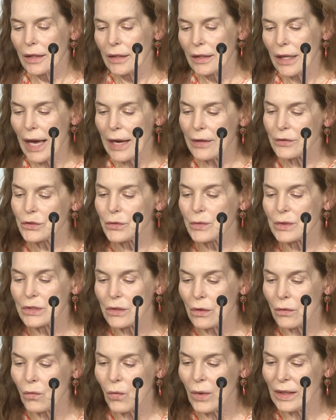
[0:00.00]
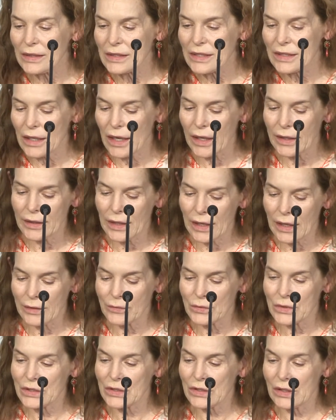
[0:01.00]
The house was on one side, I
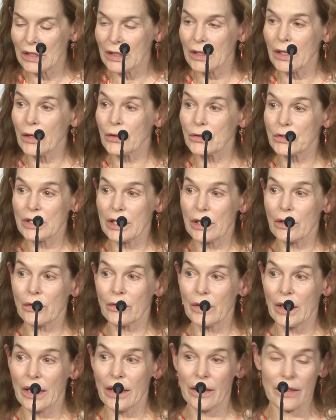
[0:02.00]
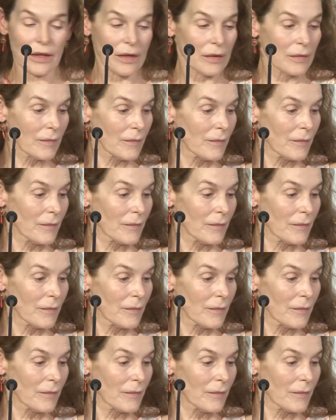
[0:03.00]
was in a hotel on the other.